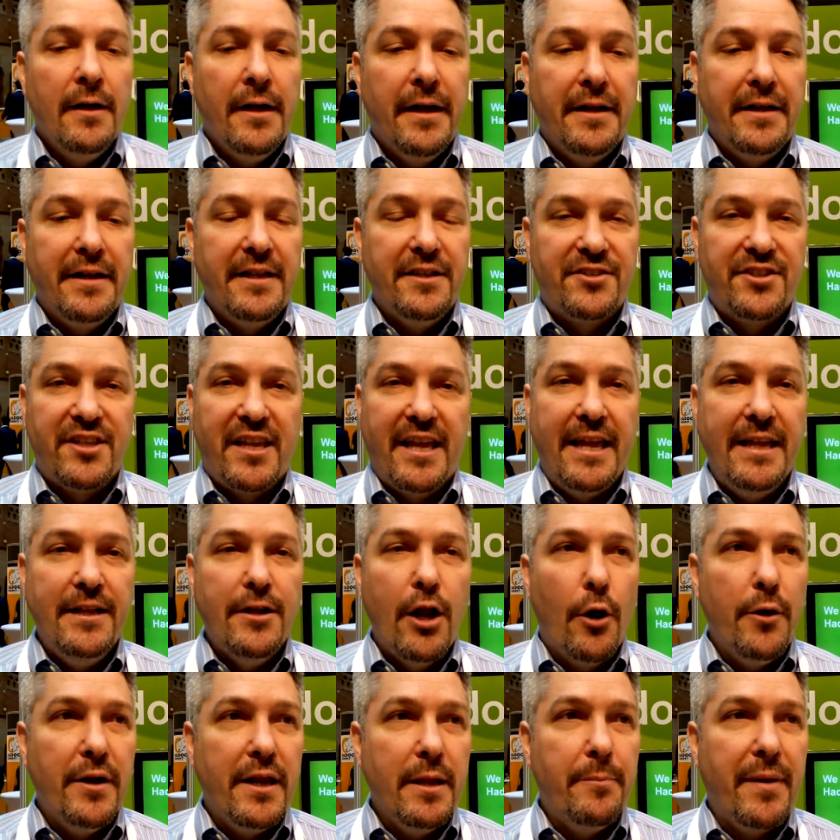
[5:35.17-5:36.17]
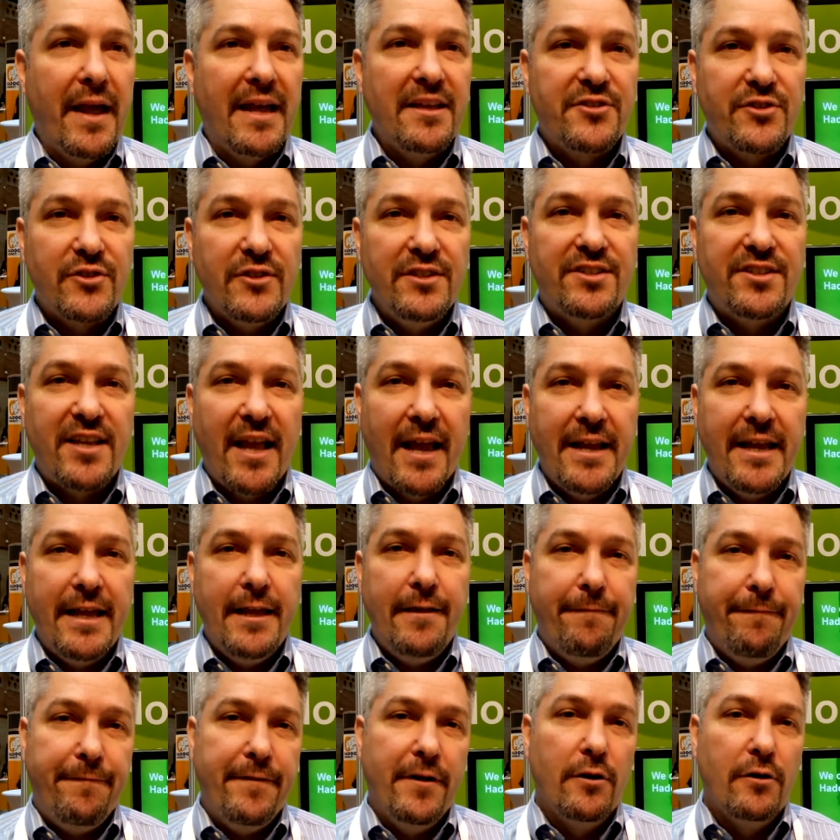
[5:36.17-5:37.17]
in his keynote, he basically said
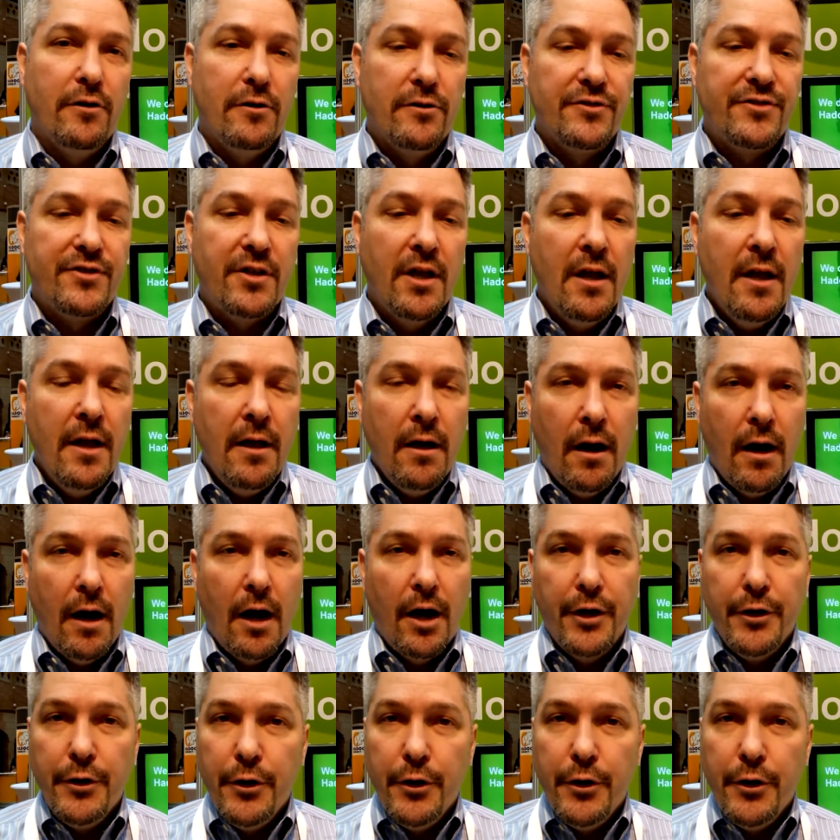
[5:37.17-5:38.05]
he feels uh,